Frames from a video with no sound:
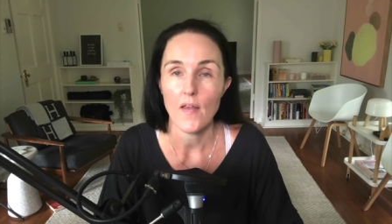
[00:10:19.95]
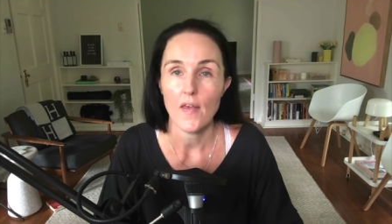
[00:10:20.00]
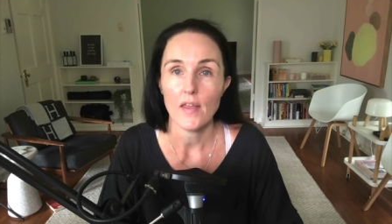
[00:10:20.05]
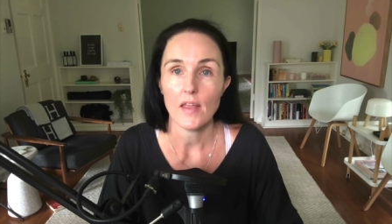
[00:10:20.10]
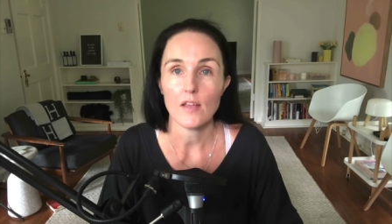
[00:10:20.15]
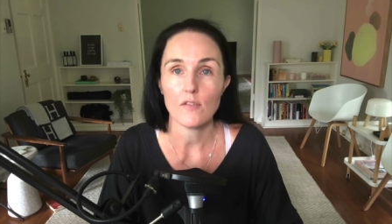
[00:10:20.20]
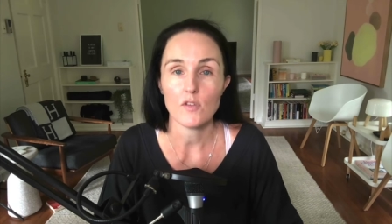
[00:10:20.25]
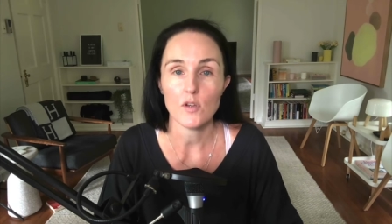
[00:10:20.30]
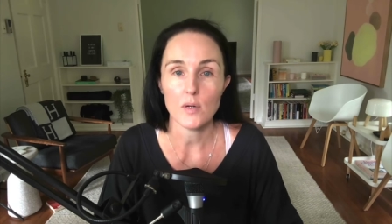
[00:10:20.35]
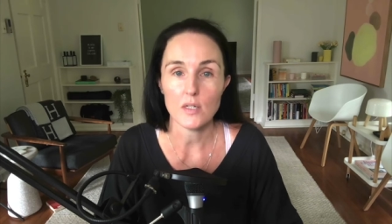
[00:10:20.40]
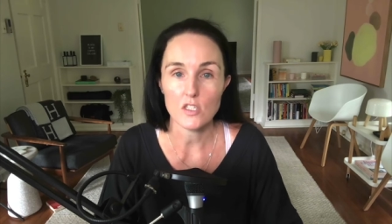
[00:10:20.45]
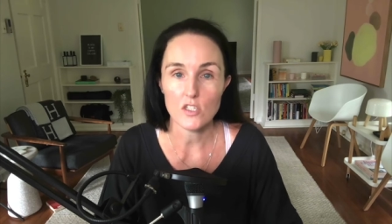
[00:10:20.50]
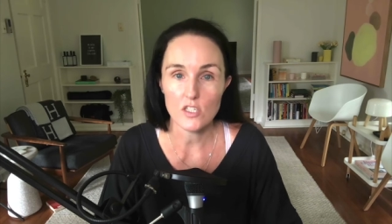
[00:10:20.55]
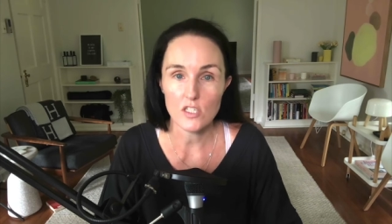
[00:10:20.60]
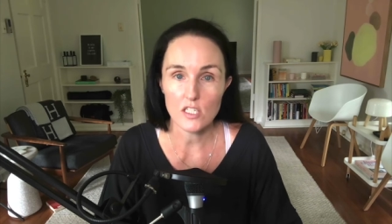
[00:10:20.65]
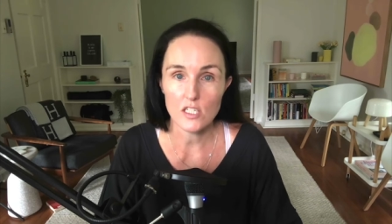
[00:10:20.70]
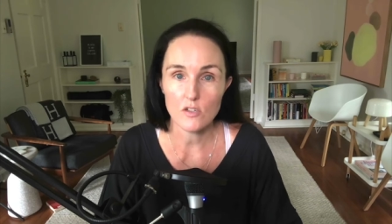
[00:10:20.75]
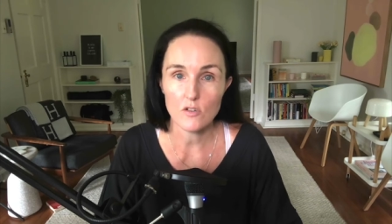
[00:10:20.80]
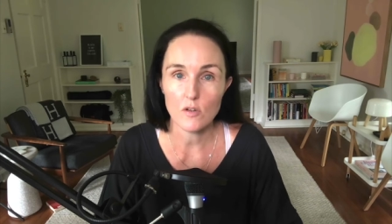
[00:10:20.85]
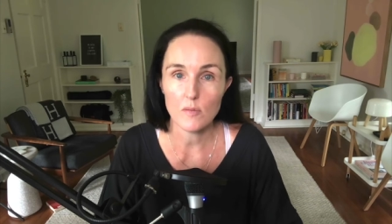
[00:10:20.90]
If you are
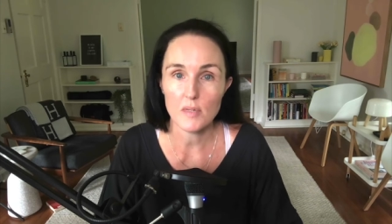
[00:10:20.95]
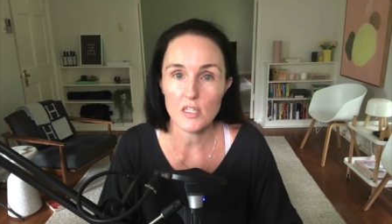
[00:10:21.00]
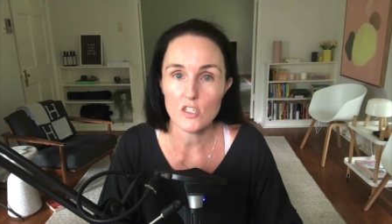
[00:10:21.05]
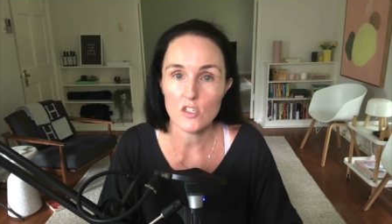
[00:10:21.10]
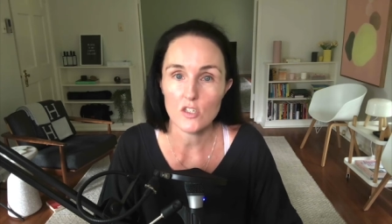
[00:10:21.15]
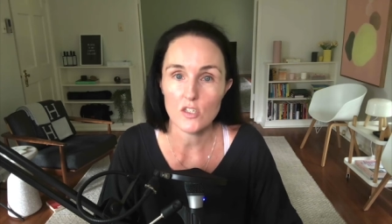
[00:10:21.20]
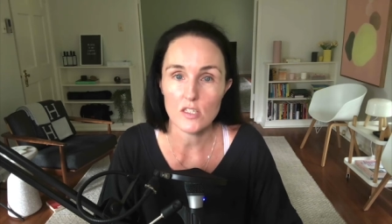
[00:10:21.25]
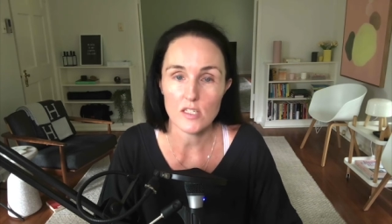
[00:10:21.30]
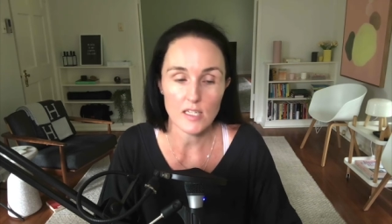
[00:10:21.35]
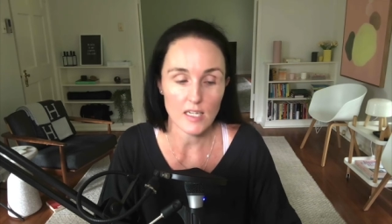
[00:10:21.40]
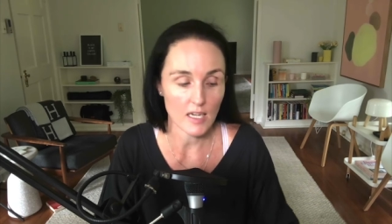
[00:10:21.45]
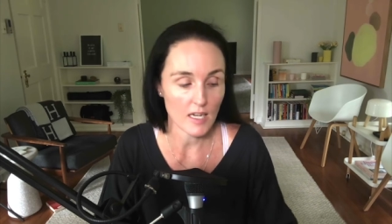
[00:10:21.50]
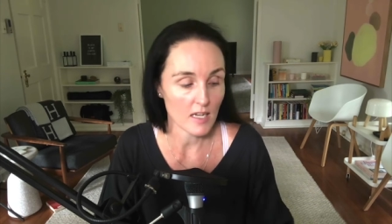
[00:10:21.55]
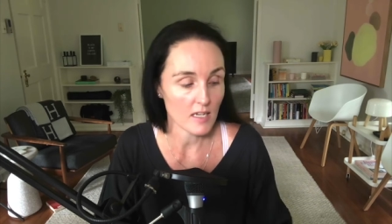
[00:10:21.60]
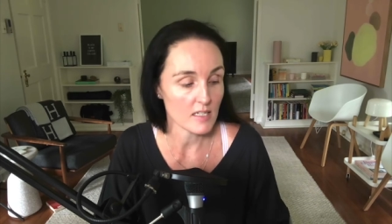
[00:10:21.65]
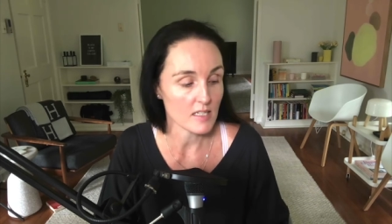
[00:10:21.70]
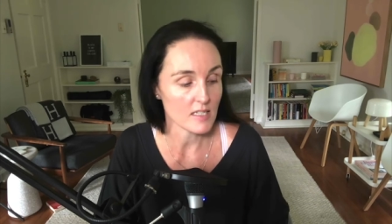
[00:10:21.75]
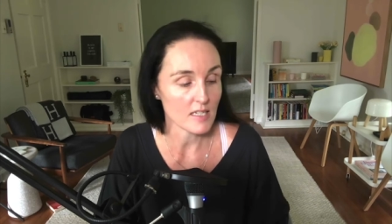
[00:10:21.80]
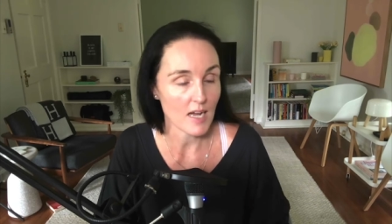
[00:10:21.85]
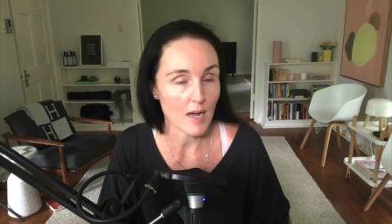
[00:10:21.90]
still a bit too scared,
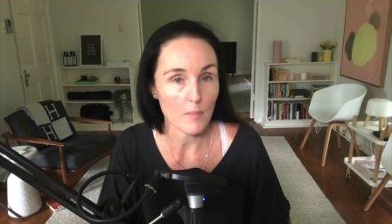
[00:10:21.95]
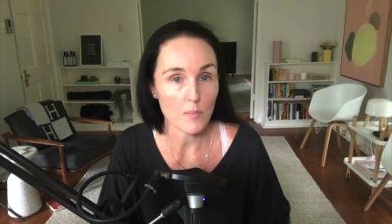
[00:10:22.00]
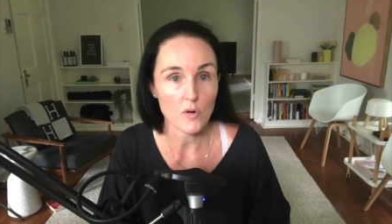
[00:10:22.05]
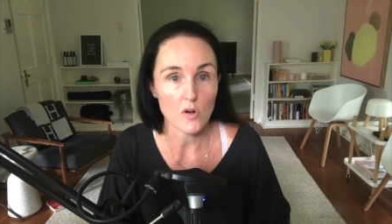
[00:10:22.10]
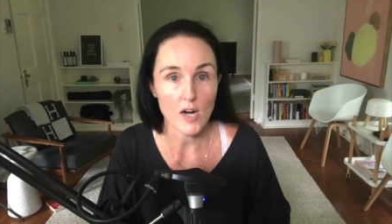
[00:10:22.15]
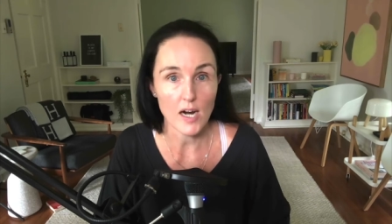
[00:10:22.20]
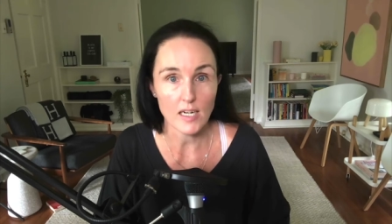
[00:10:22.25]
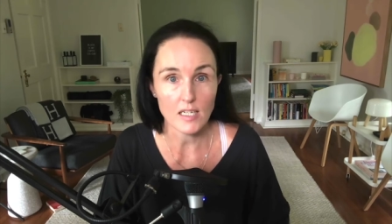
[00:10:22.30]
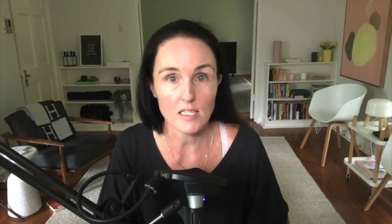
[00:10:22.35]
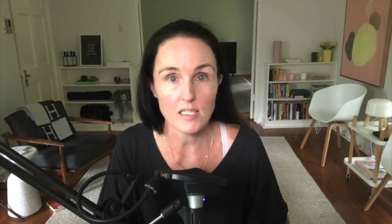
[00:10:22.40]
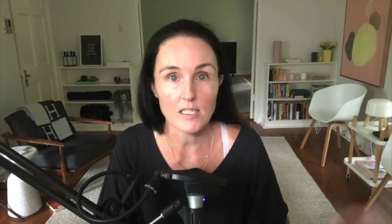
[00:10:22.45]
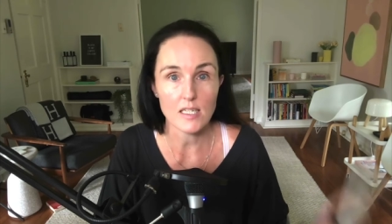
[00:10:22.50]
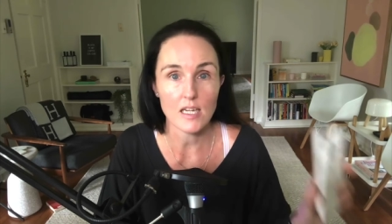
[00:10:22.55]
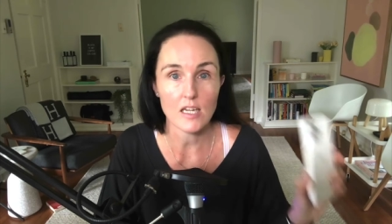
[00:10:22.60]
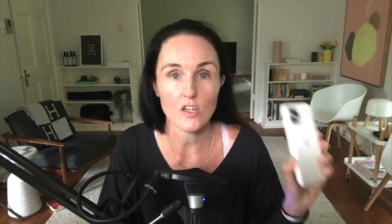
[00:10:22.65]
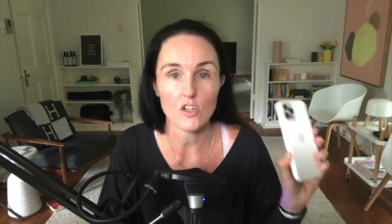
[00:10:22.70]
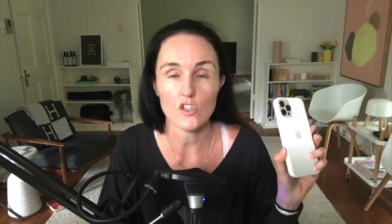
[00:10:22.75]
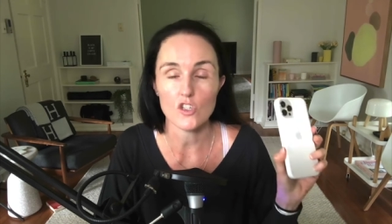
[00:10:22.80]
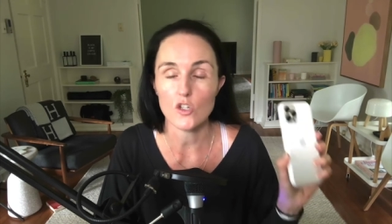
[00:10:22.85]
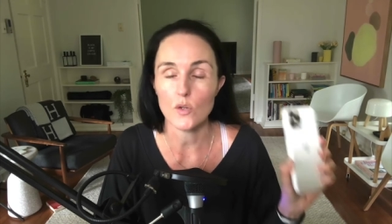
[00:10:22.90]
start practicing,
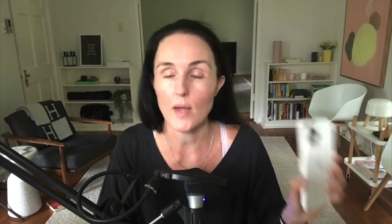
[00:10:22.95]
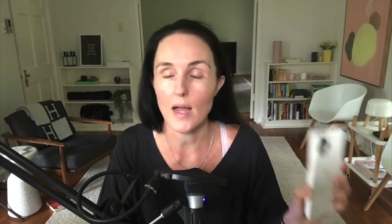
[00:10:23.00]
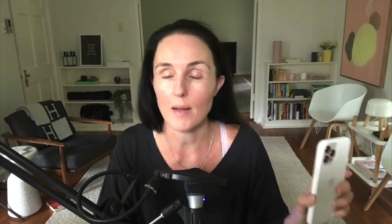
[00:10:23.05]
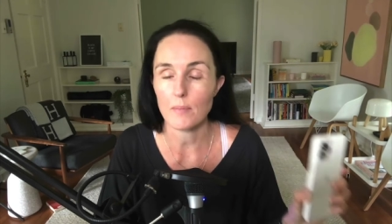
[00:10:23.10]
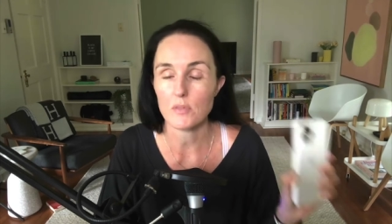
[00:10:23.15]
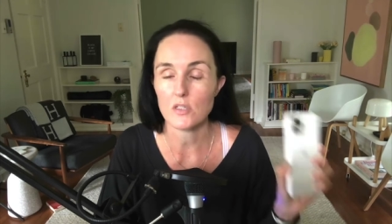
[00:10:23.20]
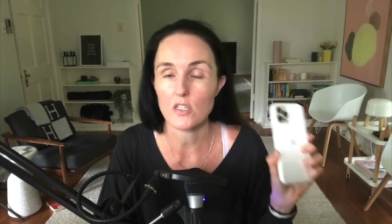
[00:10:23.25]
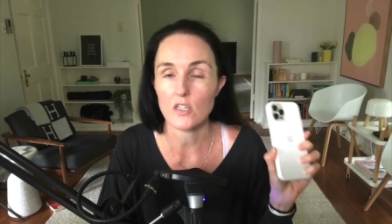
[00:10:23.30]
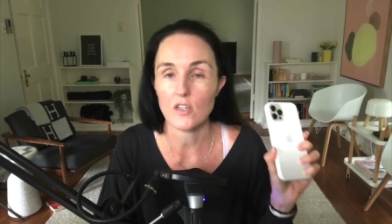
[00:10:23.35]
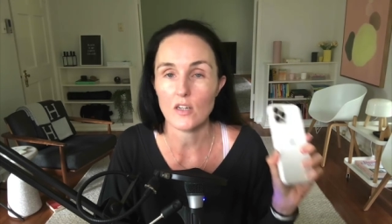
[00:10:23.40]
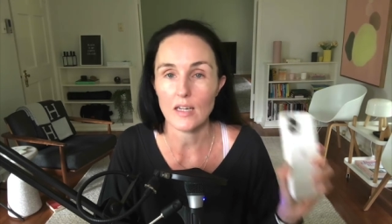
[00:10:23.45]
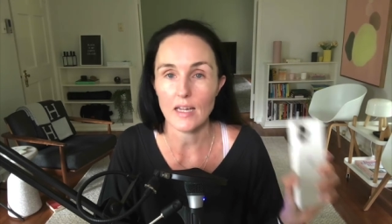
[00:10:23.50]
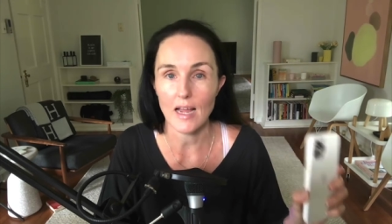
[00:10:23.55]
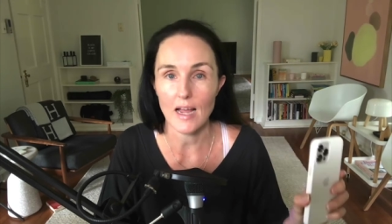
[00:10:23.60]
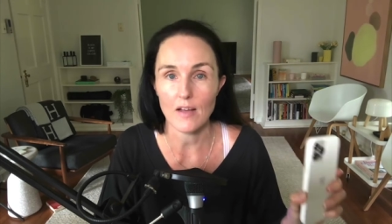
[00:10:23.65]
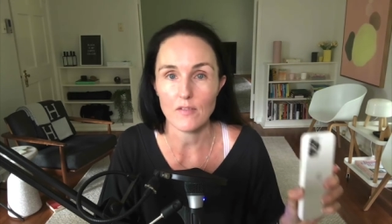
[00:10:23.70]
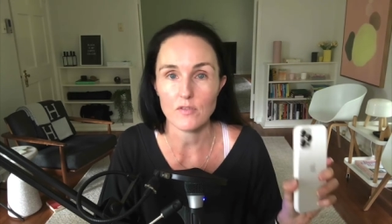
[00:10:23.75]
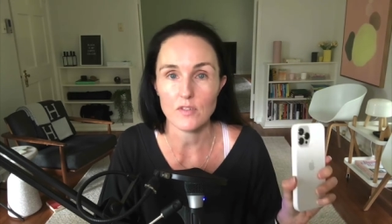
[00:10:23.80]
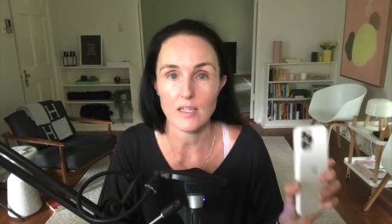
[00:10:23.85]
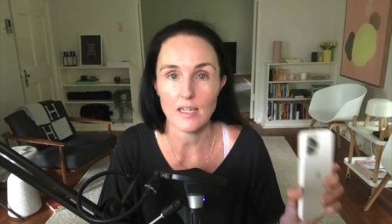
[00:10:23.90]
because you absolutely
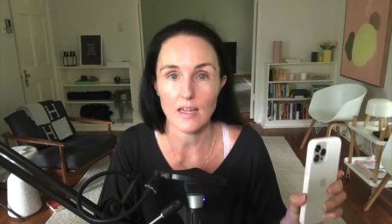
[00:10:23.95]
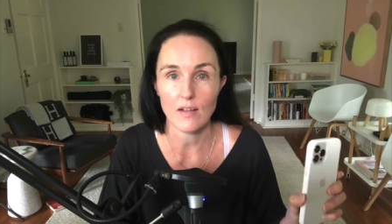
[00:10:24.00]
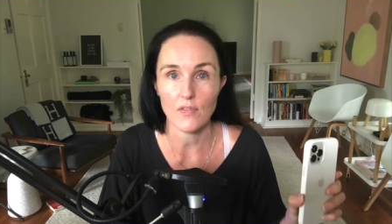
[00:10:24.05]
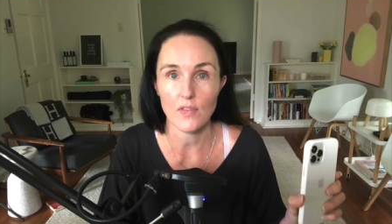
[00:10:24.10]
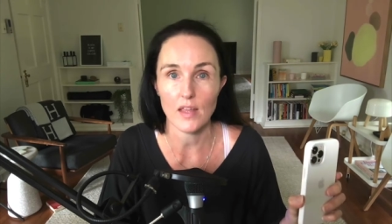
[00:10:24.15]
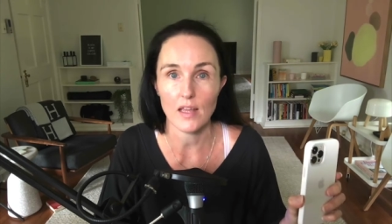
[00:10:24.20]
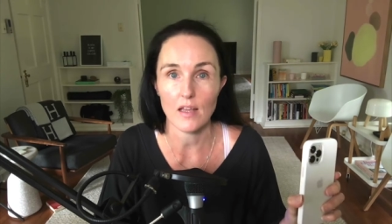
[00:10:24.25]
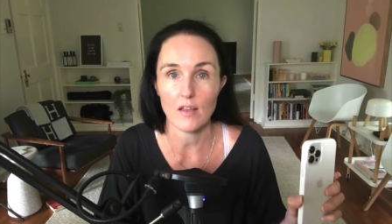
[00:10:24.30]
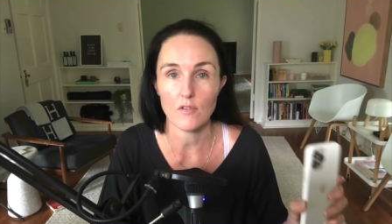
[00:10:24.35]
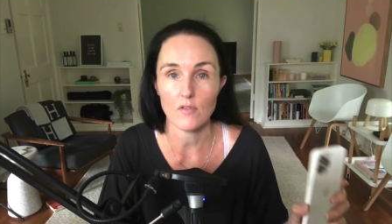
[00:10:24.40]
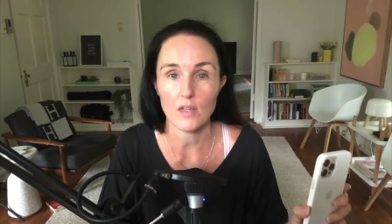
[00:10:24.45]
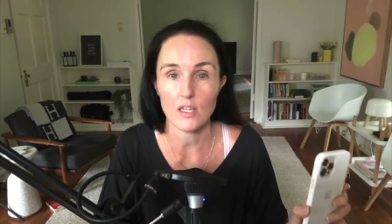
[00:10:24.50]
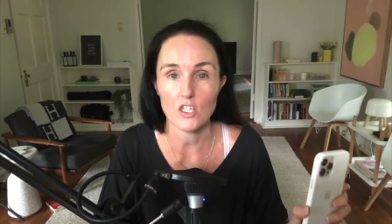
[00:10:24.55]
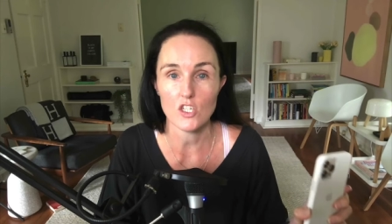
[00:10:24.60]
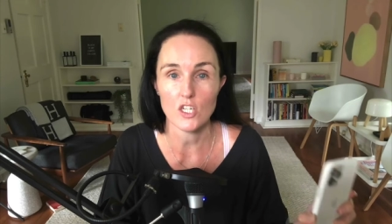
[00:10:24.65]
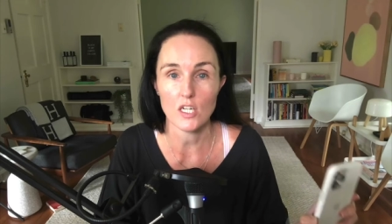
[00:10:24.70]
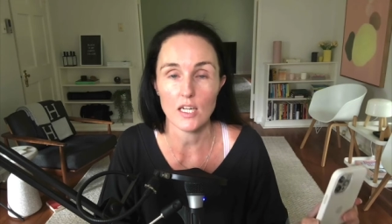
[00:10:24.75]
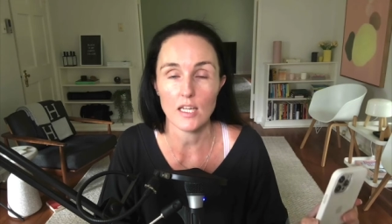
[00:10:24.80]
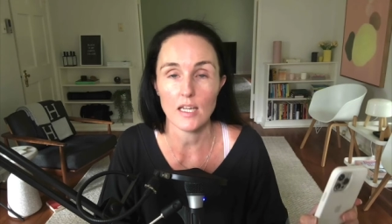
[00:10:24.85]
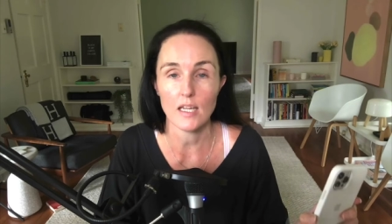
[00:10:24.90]
have to get there
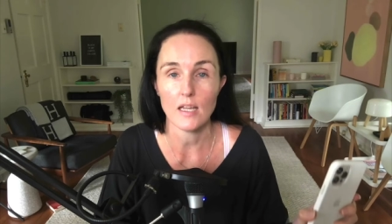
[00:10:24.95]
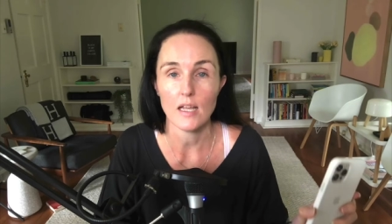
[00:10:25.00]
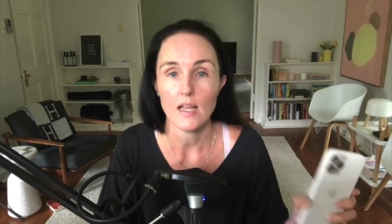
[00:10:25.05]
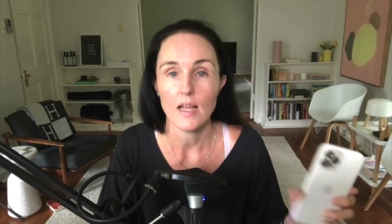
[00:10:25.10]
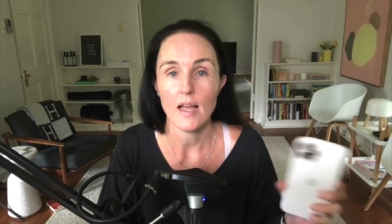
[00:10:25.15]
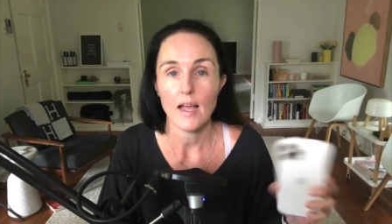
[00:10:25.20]
eventually.